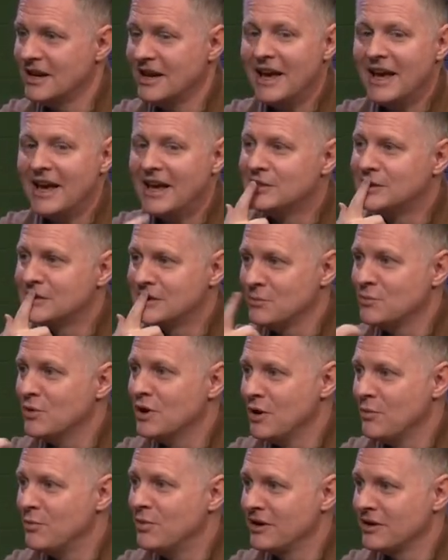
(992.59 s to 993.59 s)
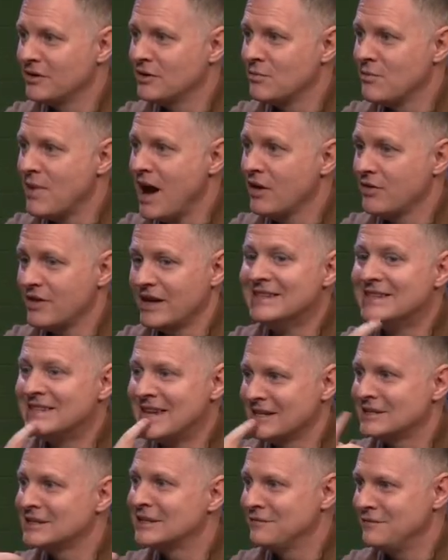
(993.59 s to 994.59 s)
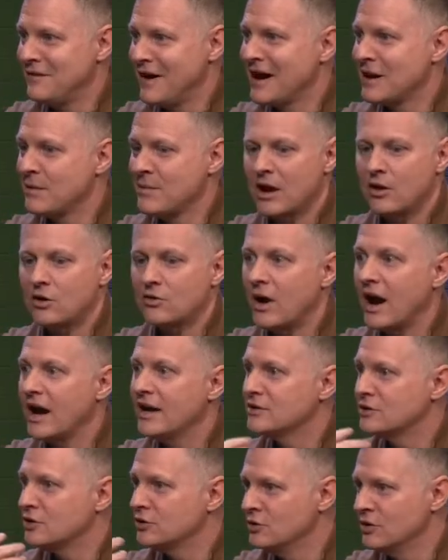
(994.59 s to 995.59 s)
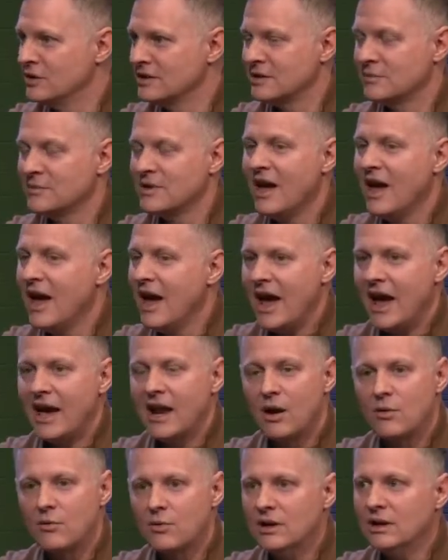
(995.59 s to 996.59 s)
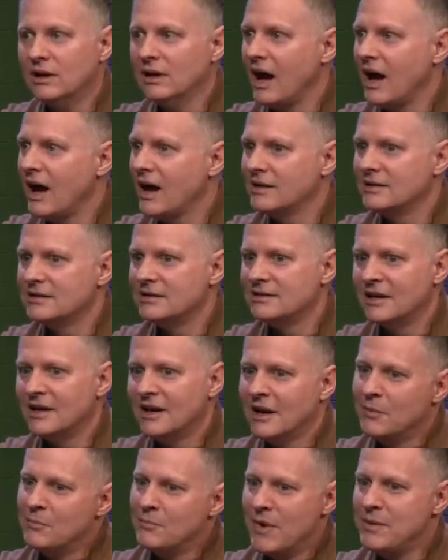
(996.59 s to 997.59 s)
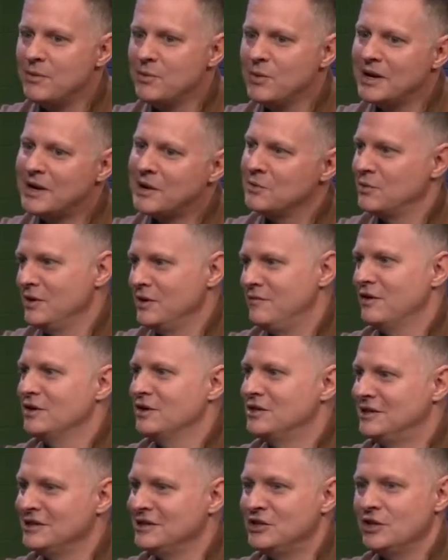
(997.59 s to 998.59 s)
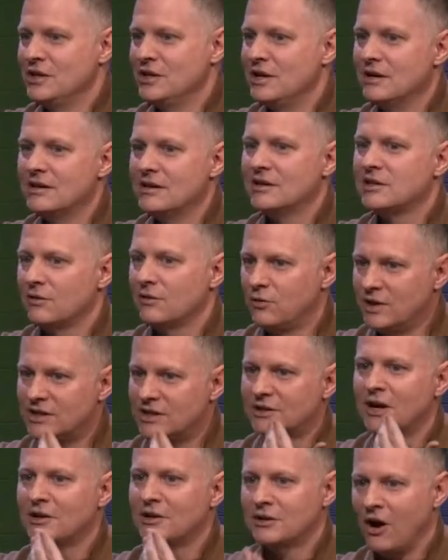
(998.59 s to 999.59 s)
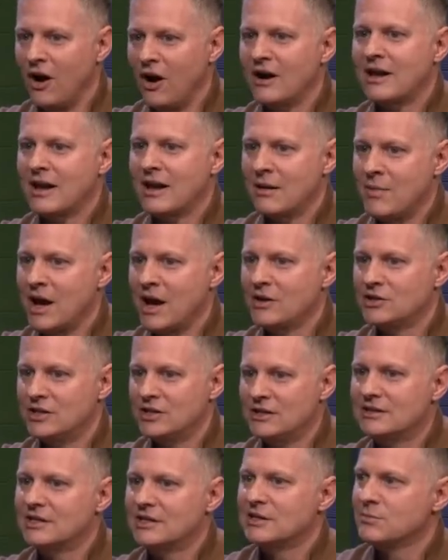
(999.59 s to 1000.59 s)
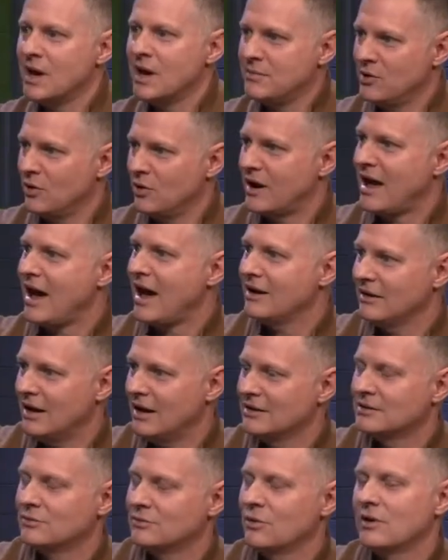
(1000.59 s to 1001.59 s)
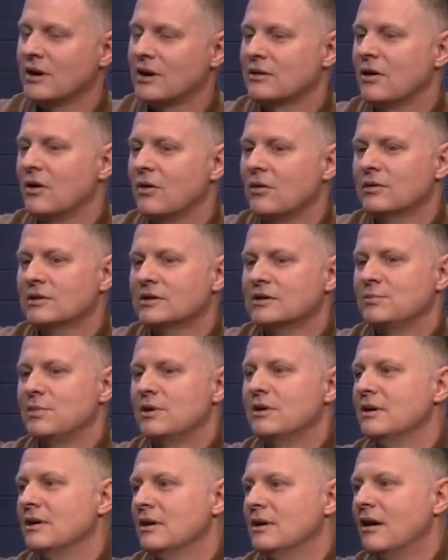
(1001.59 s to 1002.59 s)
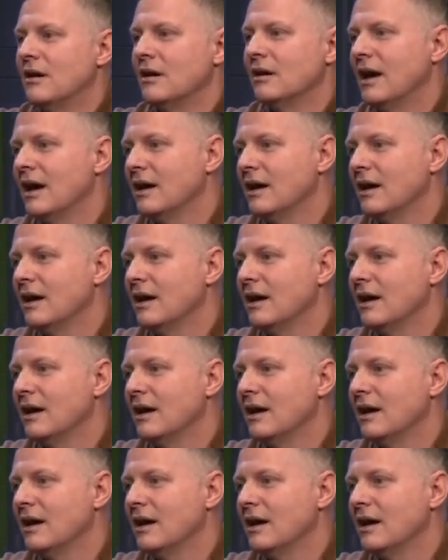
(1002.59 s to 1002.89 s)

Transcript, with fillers: it's someone opening, opening their mouth and mm-hmm. testifying about Christ or doing something. And I realized maybe we can reverse engineer this. If we start talking about Jesus, maybe it'll catalyze the work of the That's Holy so Spirit good. in our lives.